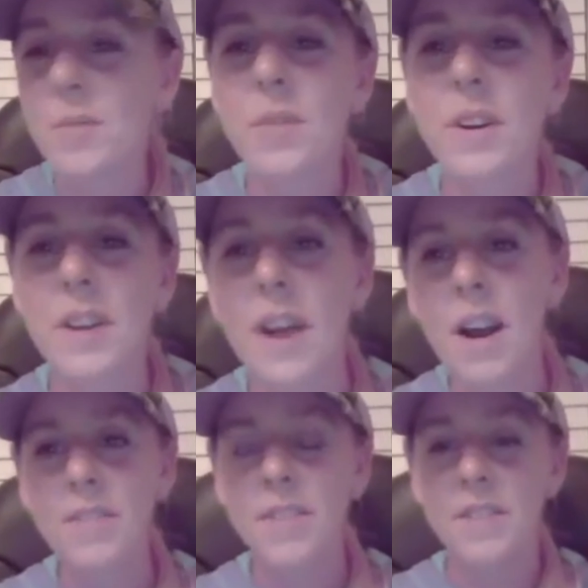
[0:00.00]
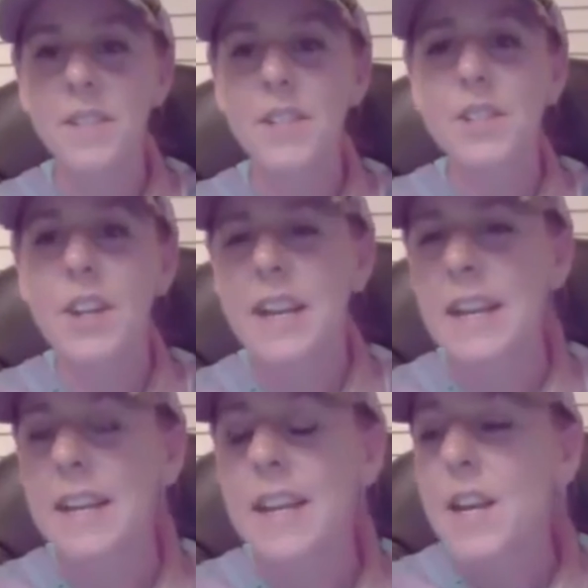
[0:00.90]
we're off of the
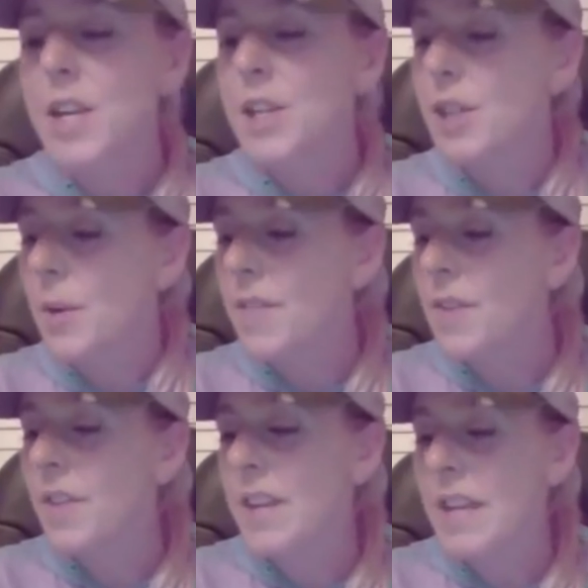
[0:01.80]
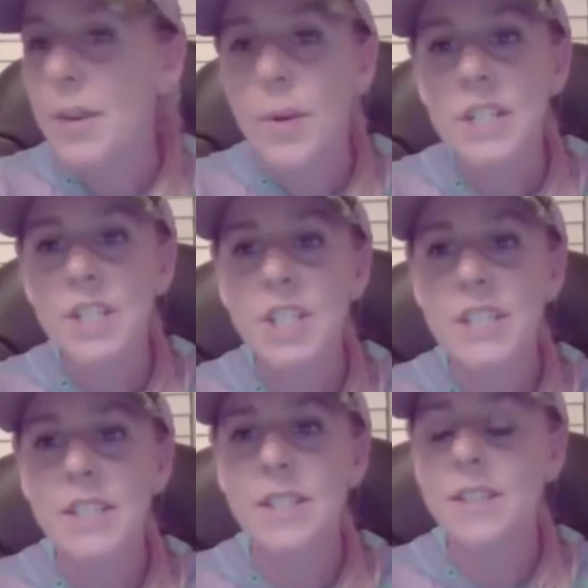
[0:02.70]
training. So if you have any
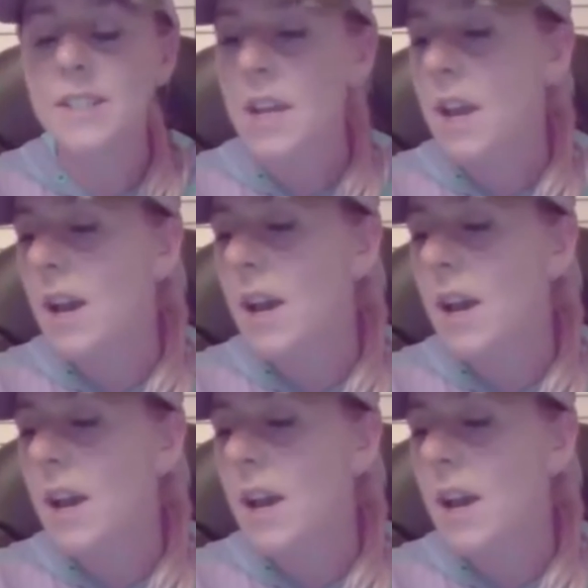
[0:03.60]
questions